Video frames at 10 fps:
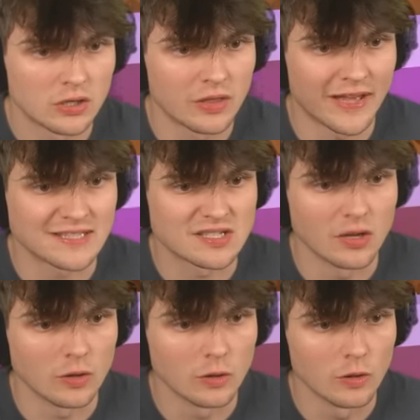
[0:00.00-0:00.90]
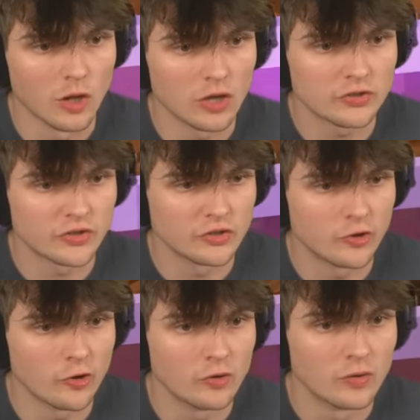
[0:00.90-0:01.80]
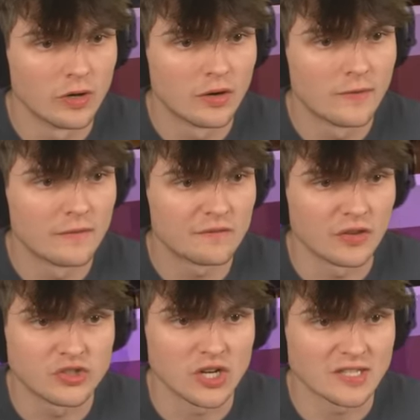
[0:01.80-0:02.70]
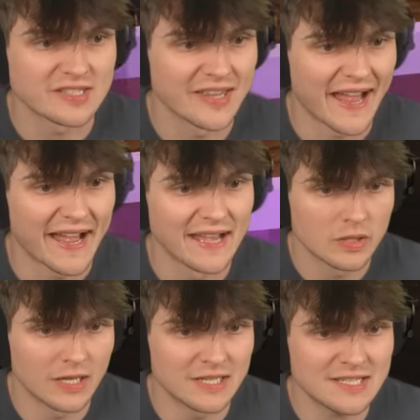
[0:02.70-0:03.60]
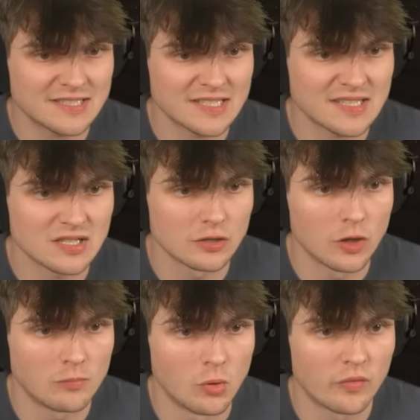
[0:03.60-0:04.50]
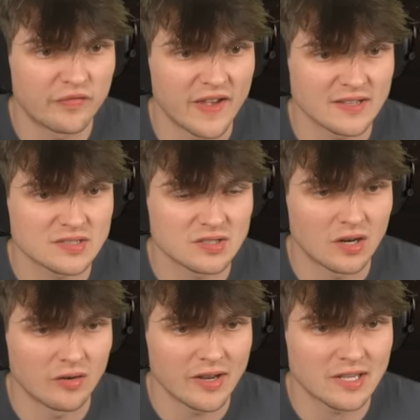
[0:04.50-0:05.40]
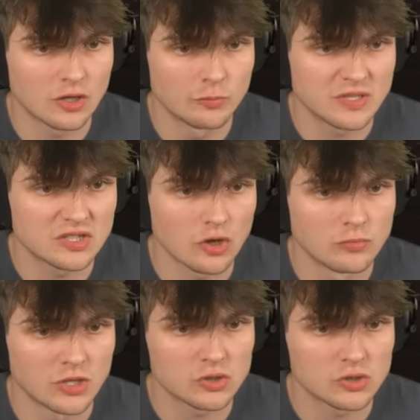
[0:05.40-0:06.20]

That's a lot to do for just that. At least this is a lot more fixed, all right? It could be so much